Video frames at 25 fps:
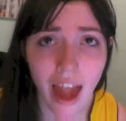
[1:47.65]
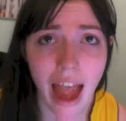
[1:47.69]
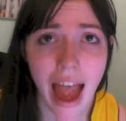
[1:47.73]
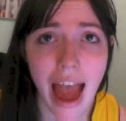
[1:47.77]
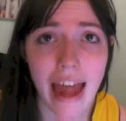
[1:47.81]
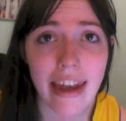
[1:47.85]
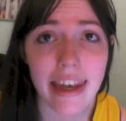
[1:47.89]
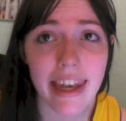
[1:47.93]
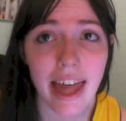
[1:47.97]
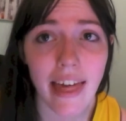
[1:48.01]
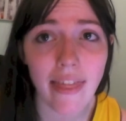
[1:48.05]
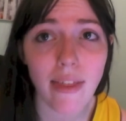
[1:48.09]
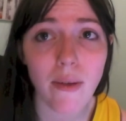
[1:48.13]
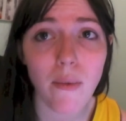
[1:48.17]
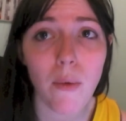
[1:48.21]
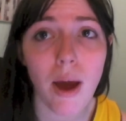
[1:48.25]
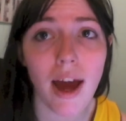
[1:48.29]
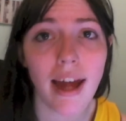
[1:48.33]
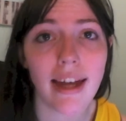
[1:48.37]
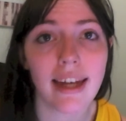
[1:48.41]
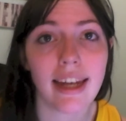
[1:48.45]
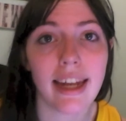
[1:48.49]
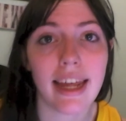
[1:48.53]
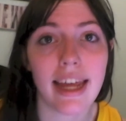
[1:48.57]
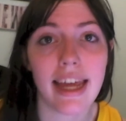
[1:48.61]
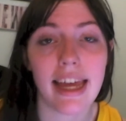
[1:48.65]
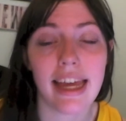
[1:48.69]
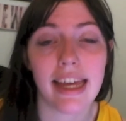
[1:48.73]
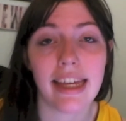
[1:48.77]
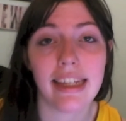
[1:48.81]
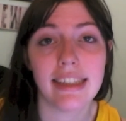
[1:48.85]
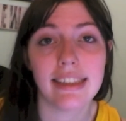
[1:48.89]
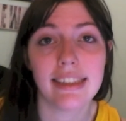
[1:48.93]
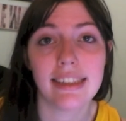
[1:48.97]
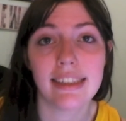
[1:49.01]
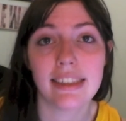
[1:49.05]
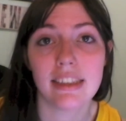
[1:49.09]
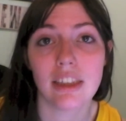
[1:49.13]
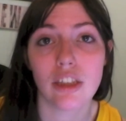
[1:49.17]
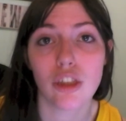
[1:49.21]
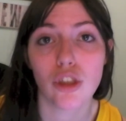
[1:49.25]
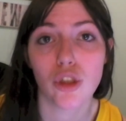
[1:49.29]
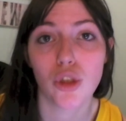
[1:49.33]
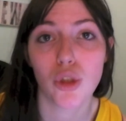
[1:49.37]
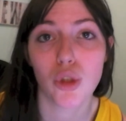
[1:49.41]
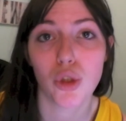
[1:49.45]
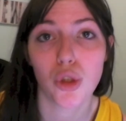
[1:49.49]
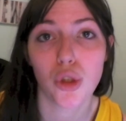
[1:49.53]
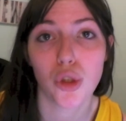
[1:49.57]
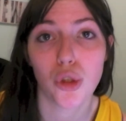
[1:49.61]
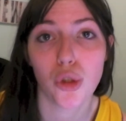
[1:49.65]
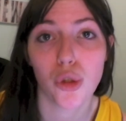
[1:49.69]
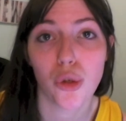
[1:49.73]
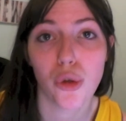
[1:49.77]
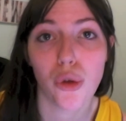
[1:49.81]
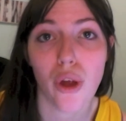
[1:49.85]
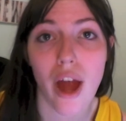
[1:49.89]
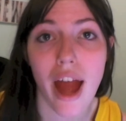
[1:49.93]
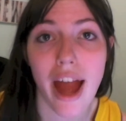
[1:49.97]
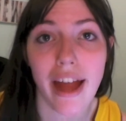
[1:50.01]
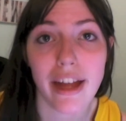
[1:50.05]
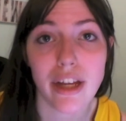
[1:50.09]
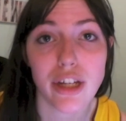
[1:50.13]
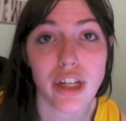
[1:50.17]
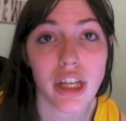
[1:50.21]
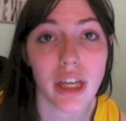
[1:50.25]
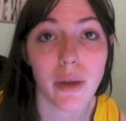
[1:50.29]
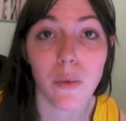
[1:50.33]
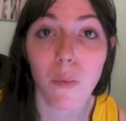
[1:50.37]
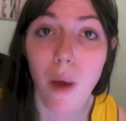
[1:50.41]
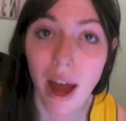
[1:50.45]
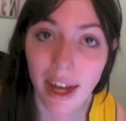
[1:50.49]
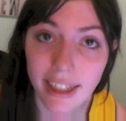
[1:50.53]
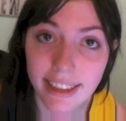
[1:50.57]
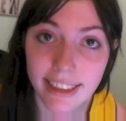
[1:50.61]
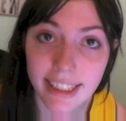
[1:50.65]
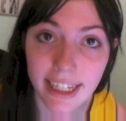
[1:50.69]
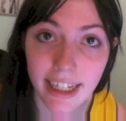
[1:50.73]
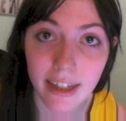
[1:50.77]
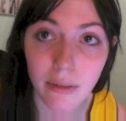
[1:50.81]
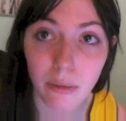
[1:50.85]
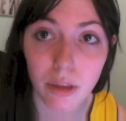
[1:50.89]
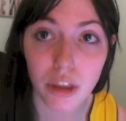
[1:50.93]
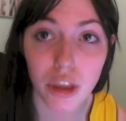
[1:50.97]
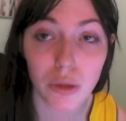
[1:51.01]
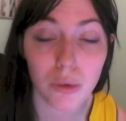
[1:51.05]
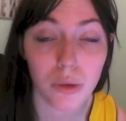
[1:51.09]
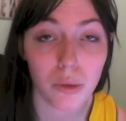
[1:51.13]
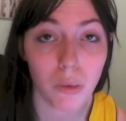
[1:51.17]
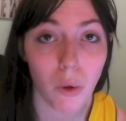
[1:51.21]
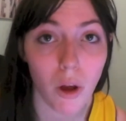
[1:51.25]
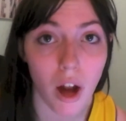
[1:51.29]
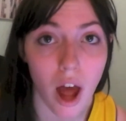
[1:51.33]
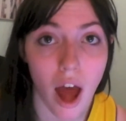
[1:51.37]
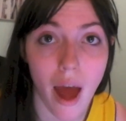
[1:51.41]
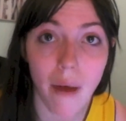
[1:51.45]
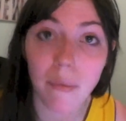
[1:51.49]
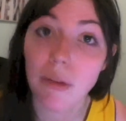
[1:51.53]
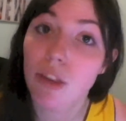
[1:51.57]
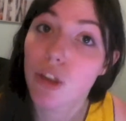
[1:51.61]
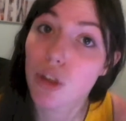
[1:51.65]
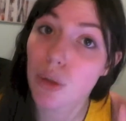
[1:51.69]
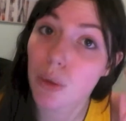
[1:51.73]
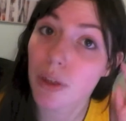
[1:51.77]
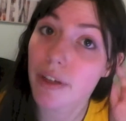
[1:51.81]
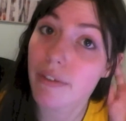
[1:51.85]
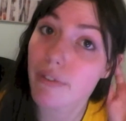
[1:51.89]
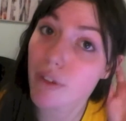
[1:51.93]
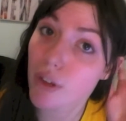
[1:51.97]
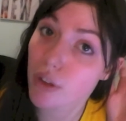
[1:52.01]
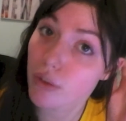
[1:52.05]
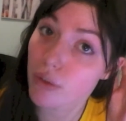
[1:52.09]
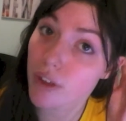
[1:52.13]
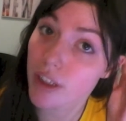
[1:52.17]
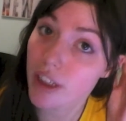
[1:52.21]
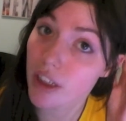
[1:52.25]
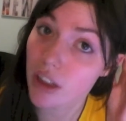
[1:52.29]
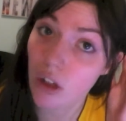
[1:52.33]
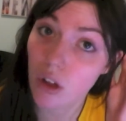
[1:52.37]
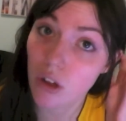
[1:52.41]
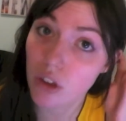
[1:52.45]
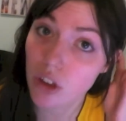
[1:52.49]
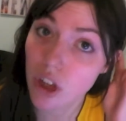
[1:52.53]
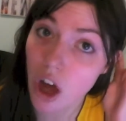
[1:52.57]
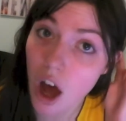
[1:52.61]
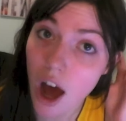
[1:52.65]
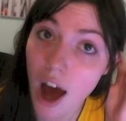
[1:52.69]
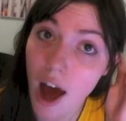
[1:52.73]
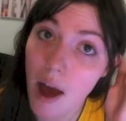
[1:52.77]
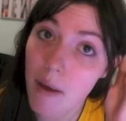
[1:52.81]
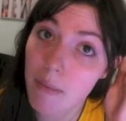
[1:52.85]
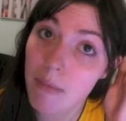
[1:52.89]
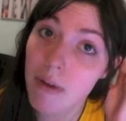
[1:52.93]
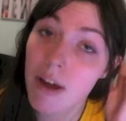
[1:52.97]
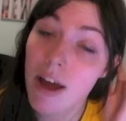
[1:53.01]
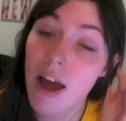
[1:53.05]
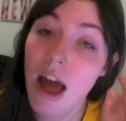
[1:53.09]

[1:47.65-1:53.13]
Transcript: Another one is to actually wax it, which was what I was doing for a really long time.